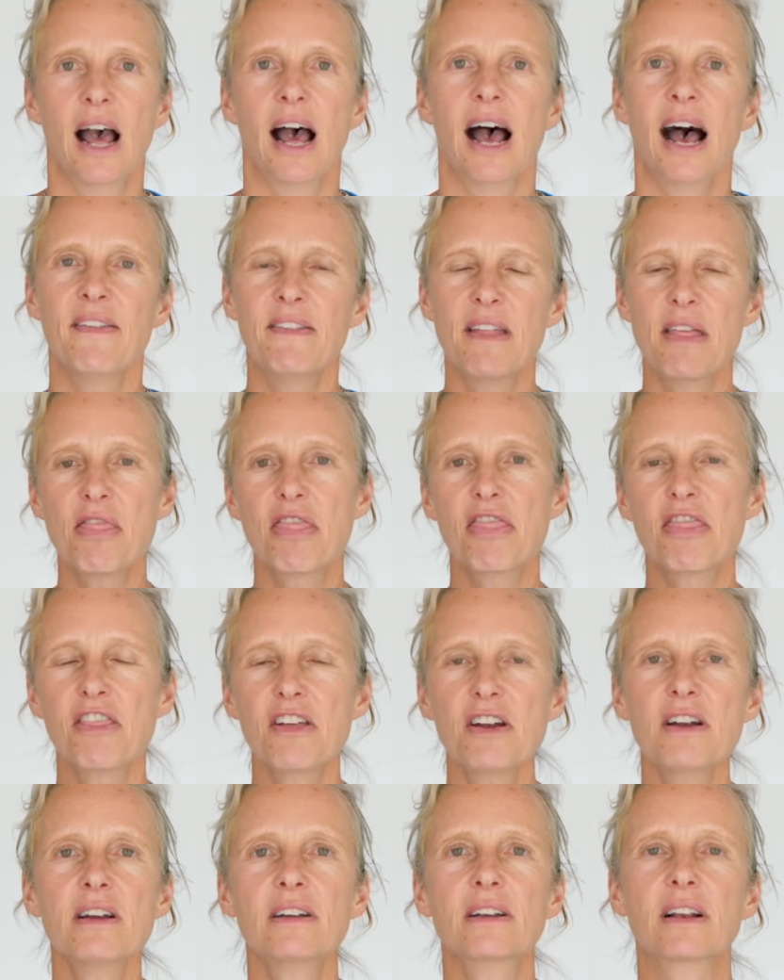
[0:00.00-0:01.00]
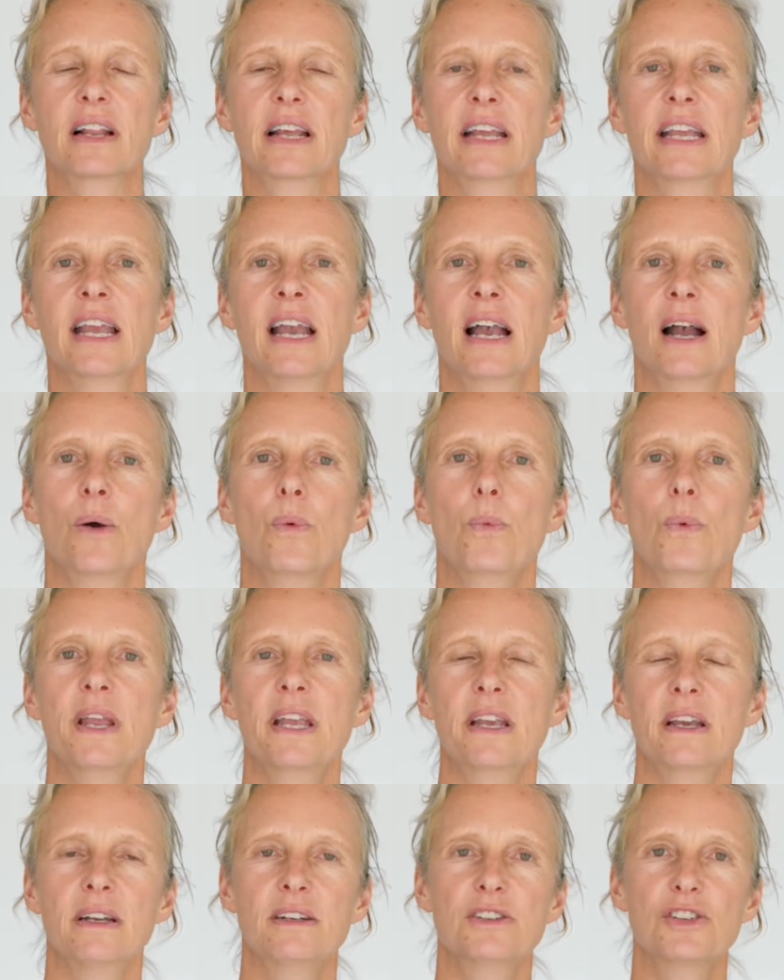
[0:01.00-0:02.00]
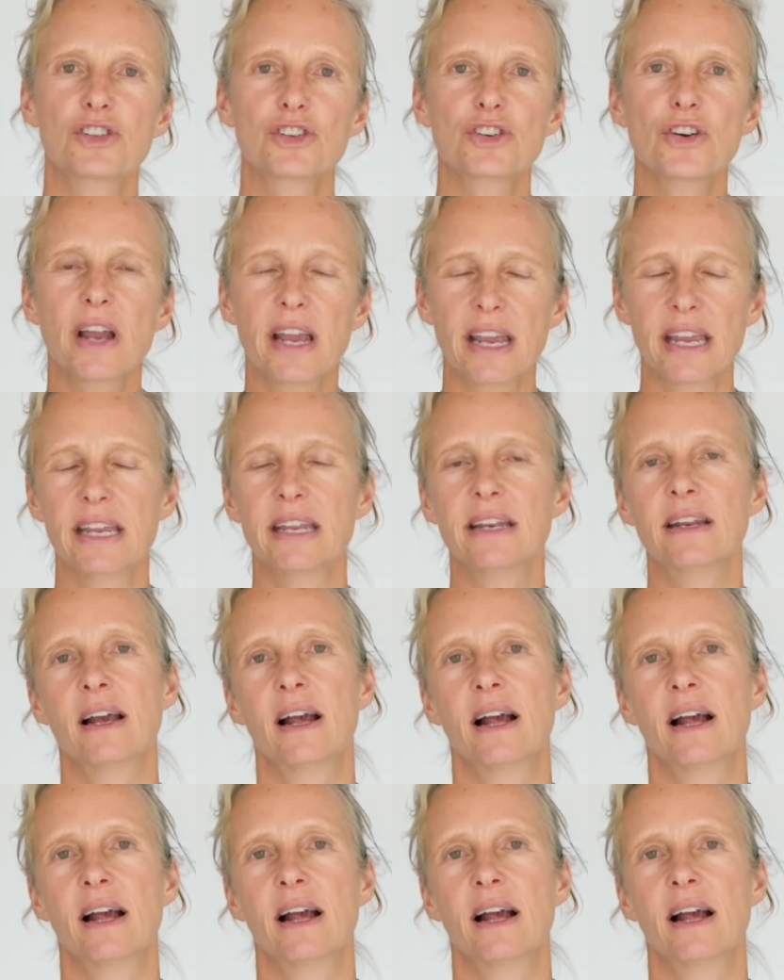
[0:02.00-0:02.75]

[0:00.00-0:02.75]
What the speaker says: And then thirdly, we can train